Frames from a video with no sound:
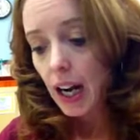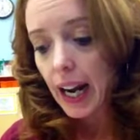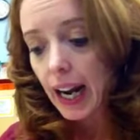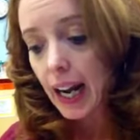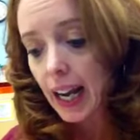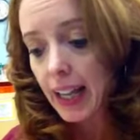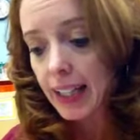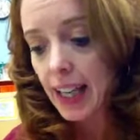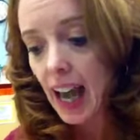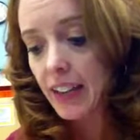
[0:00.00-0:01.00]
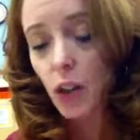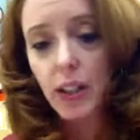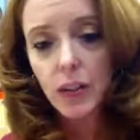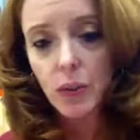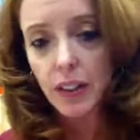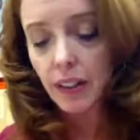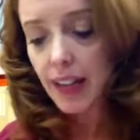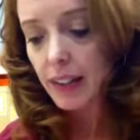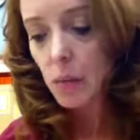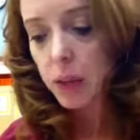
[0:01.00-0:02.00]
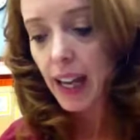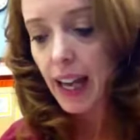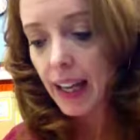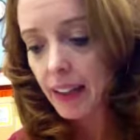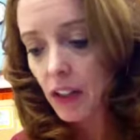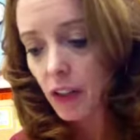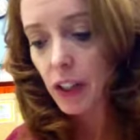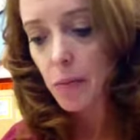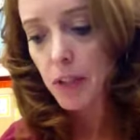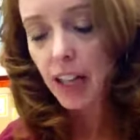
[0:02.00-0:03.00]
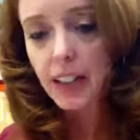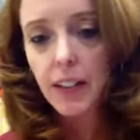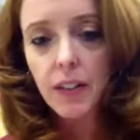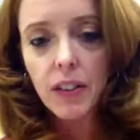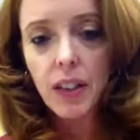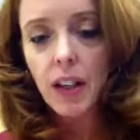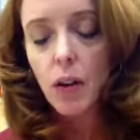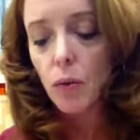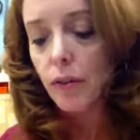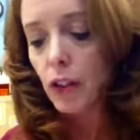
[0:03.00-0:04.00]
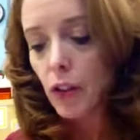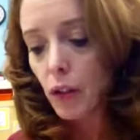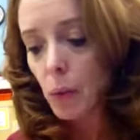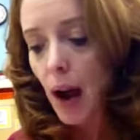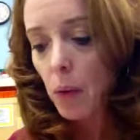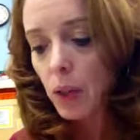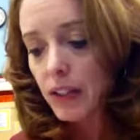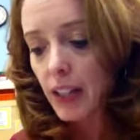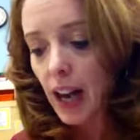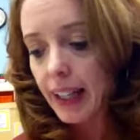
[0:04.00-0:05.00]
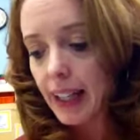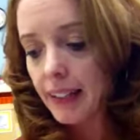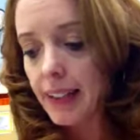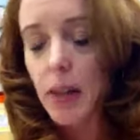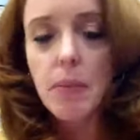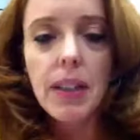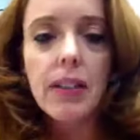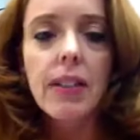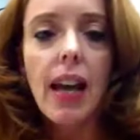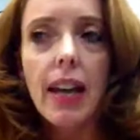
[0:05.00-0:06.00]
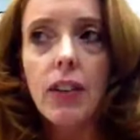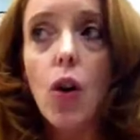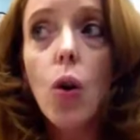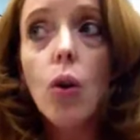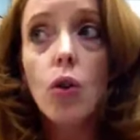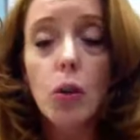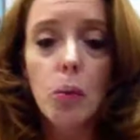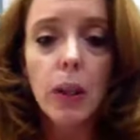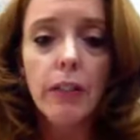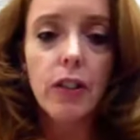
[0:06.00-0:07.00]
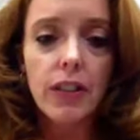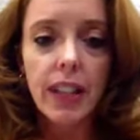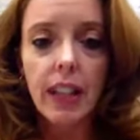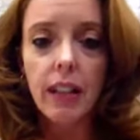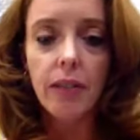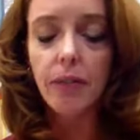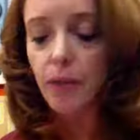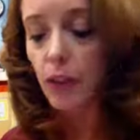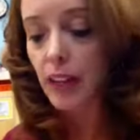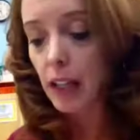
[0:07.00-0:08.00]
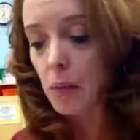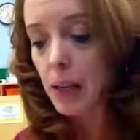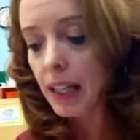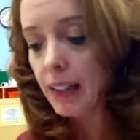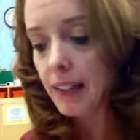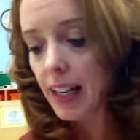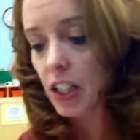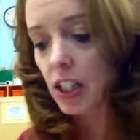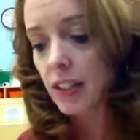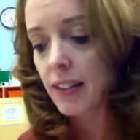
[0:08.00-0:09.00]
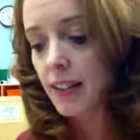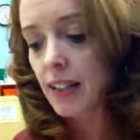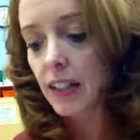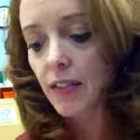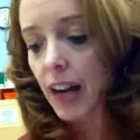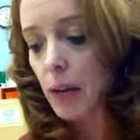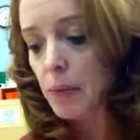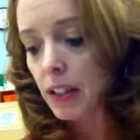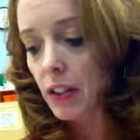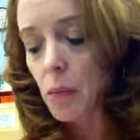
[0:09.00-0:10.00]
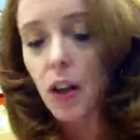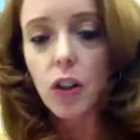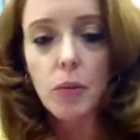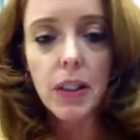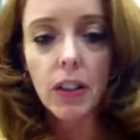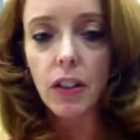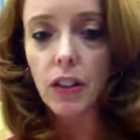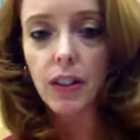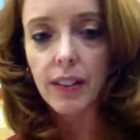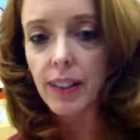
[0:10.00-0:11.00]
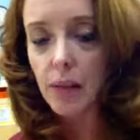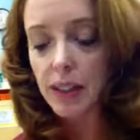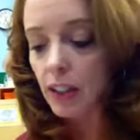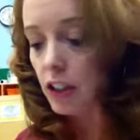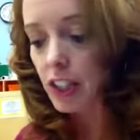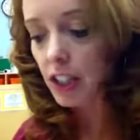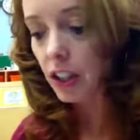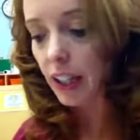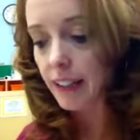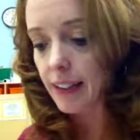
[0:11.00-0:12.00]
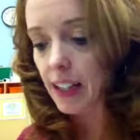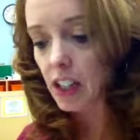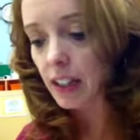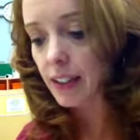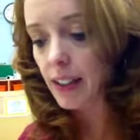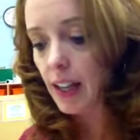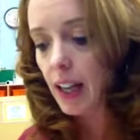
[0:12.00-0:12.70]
And as always, read the lesson plans, note the objectives, review those wow words and I can statements as a whole group when you first get in for the independent stations, then divide up into small groups, and you can do the same in your teacher-led stations